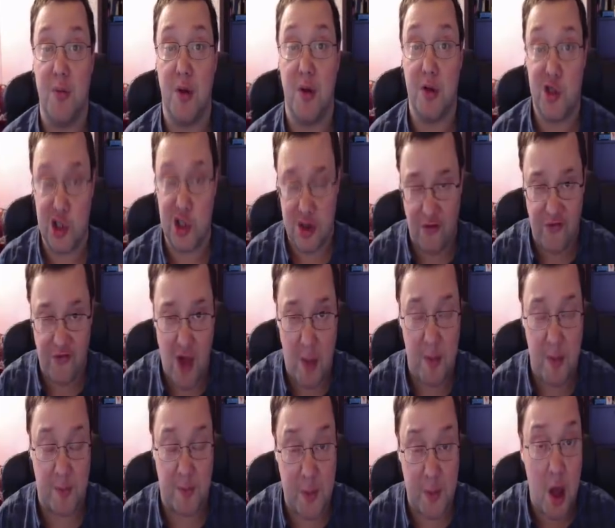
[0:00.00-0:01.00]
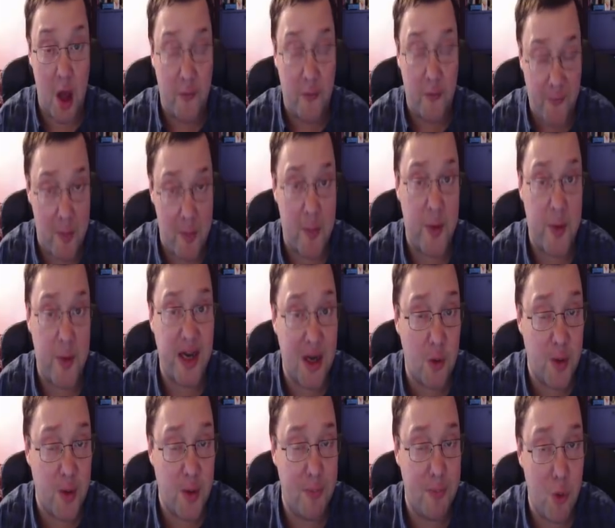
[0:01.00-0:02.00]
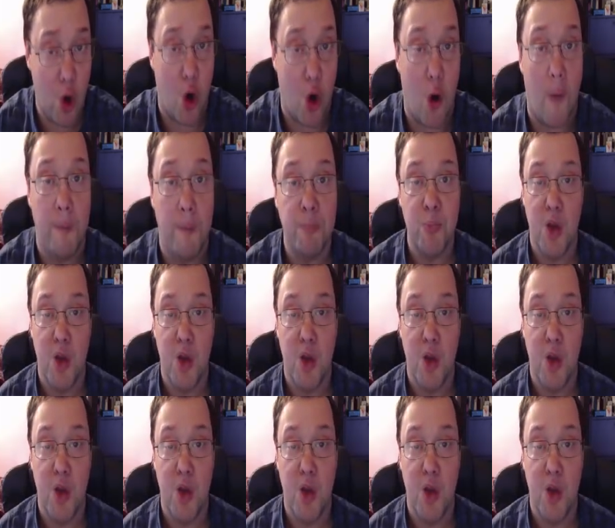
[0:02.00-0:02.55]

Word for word: But just to firm up a little bit more